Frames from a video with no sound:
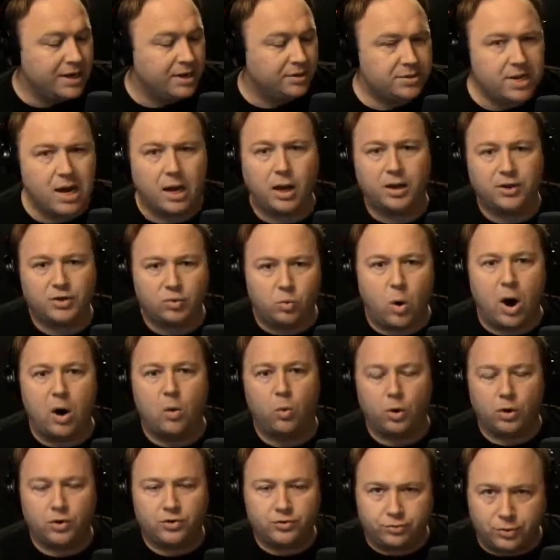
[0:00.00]
tell us
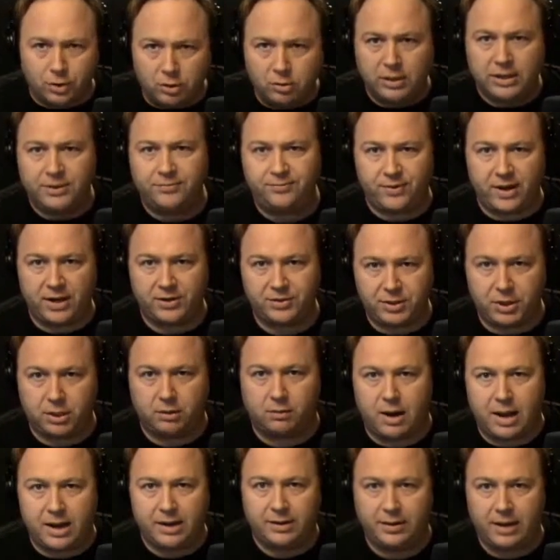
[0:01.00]
what we're truly facing
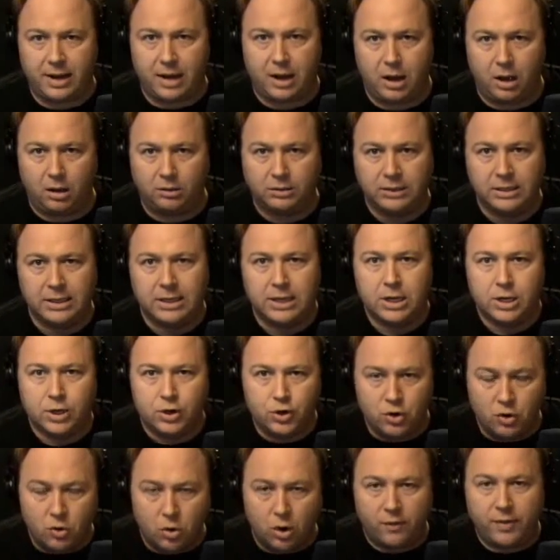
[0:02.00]
right now.
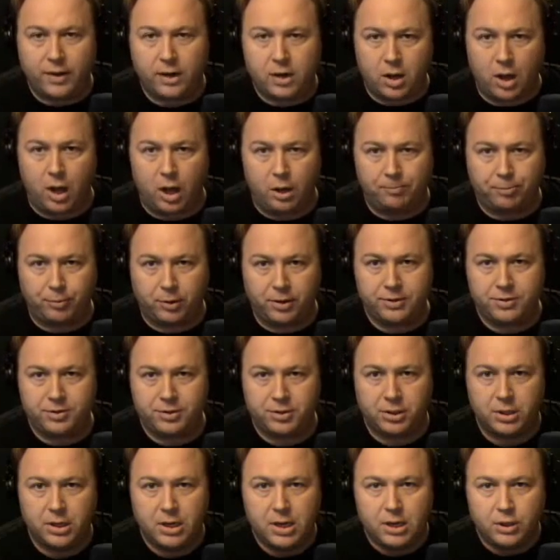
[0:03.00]
Who are the
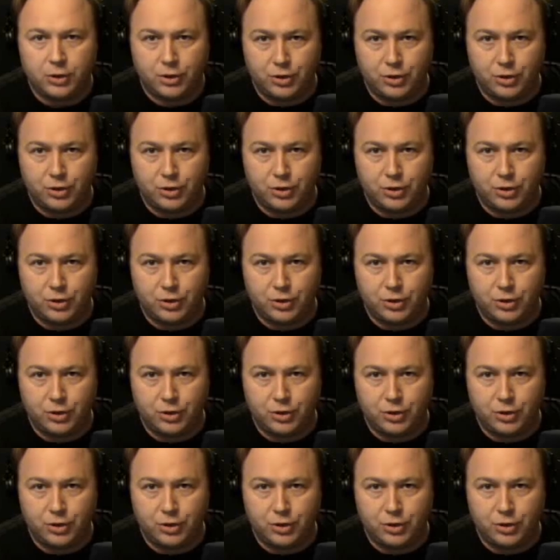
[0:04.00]
culprits?